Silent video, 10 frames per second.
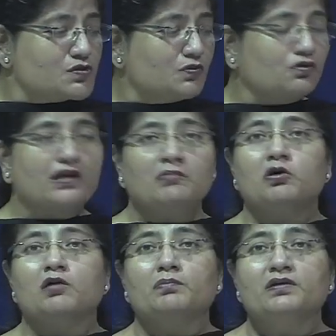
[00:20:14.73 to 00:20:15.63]
program
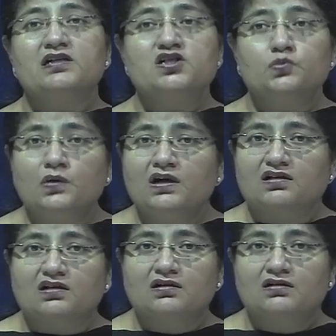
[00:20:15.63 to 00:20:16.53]
components work?
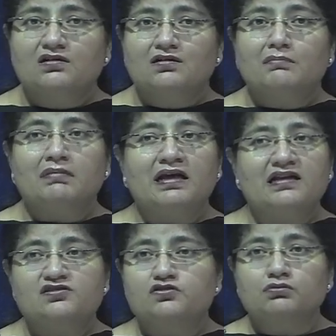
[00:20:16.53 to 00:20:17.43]

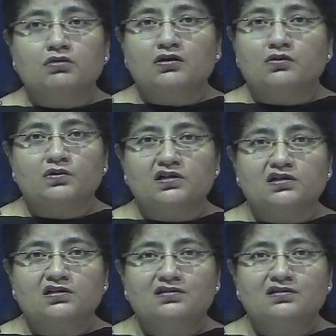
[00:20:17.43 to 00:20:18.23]
Plans do not work.